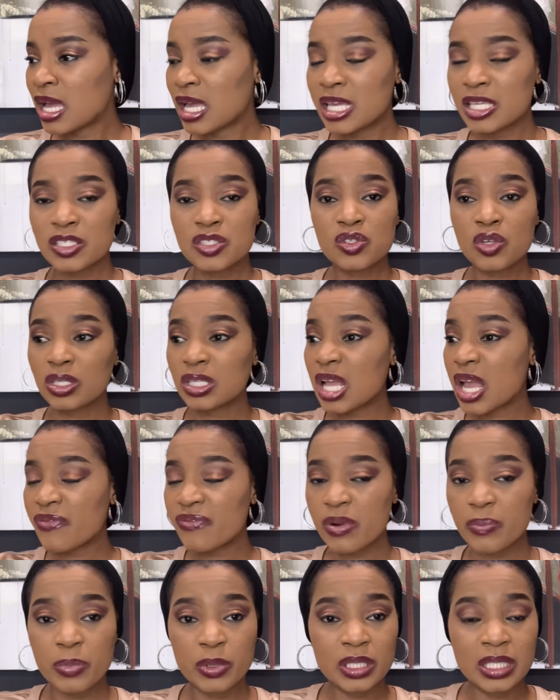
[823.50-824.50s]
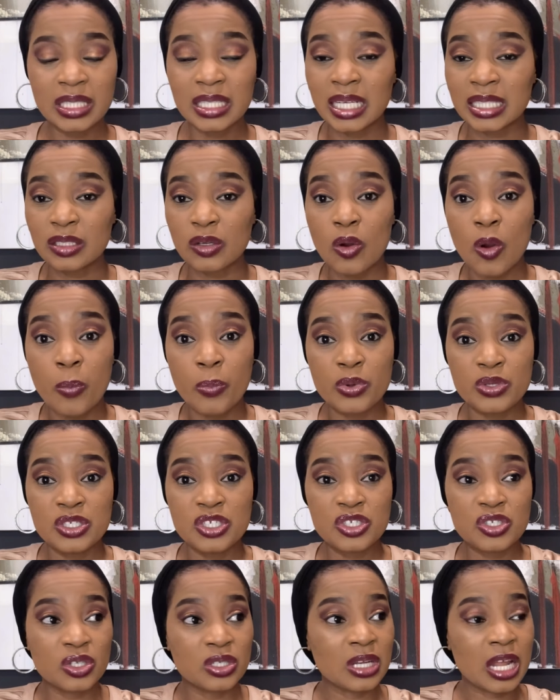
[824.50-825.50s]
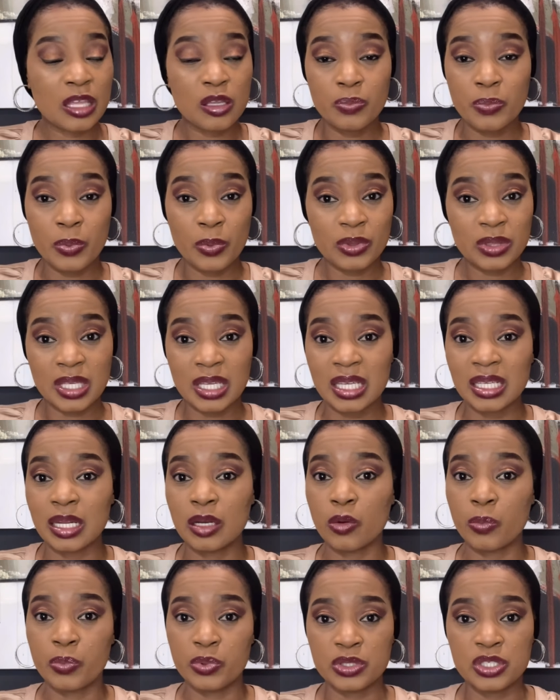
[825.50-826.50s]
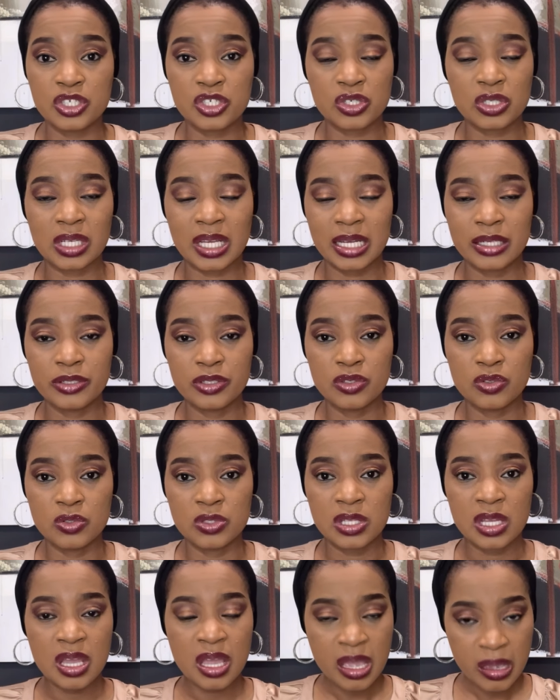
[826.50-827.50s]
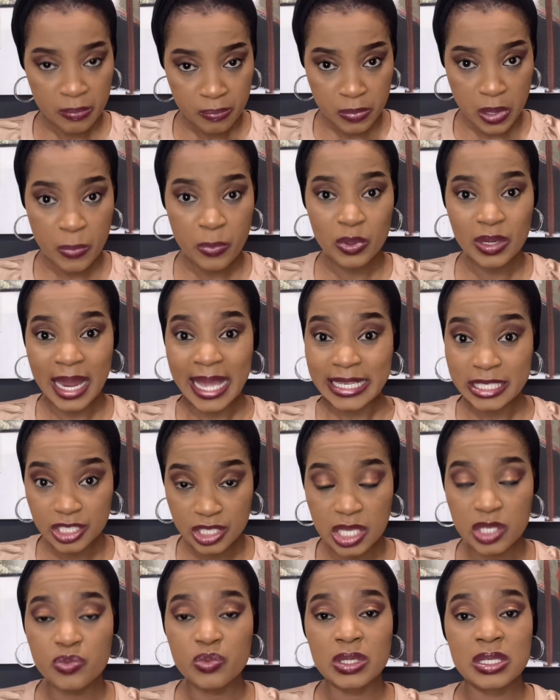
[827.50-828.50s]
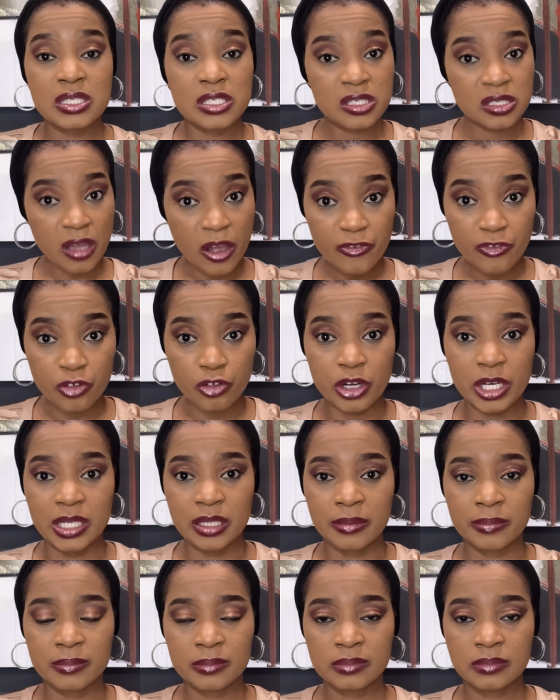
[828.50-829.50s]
It's not everybody that opposition that you people thinking that opposition can use. People are genuinely suffering.